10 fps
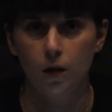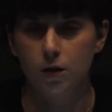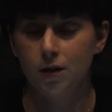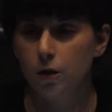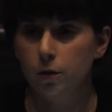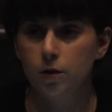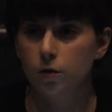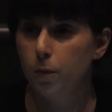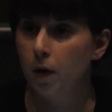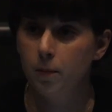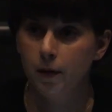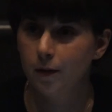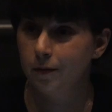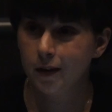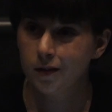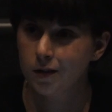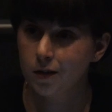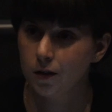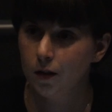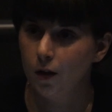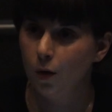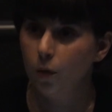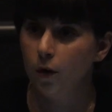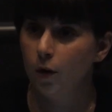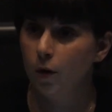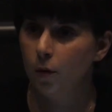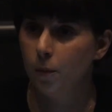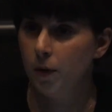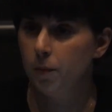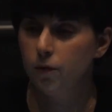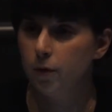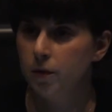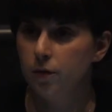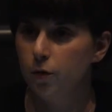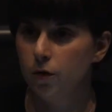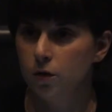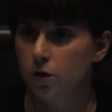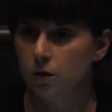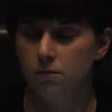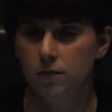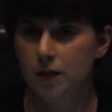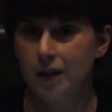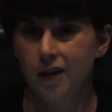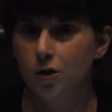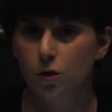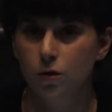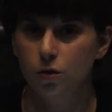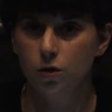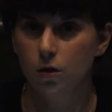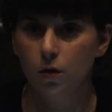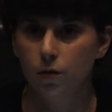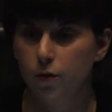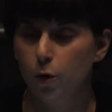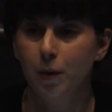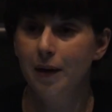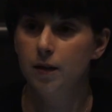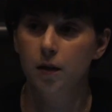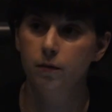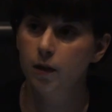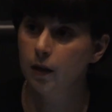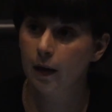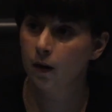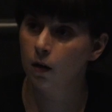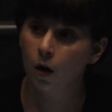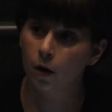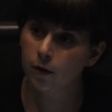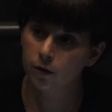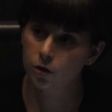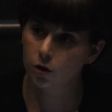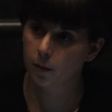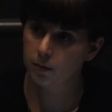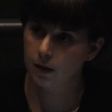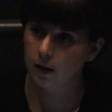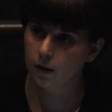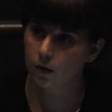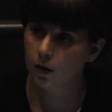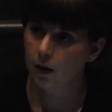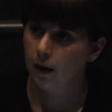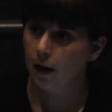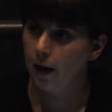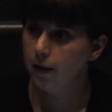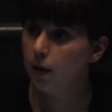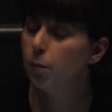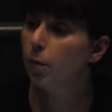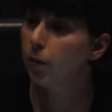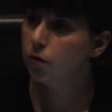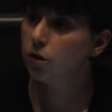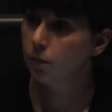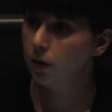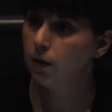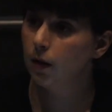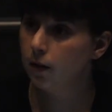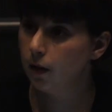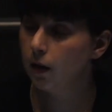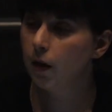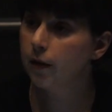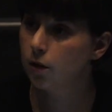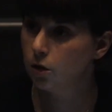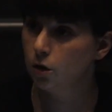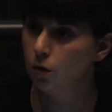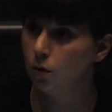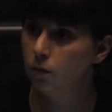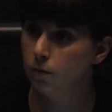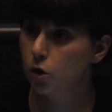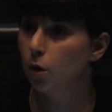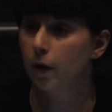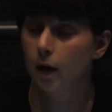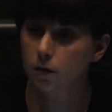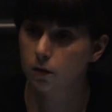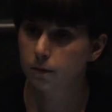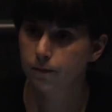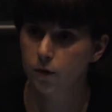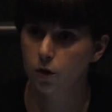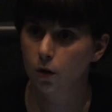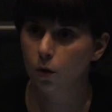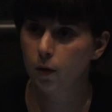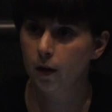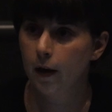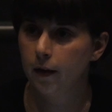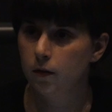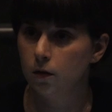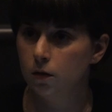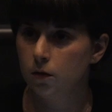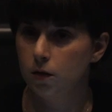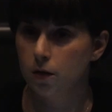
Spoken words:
a series of public events where people from different sectors of creativity at large come together, and they propose something that they'd like to showcase. So we had the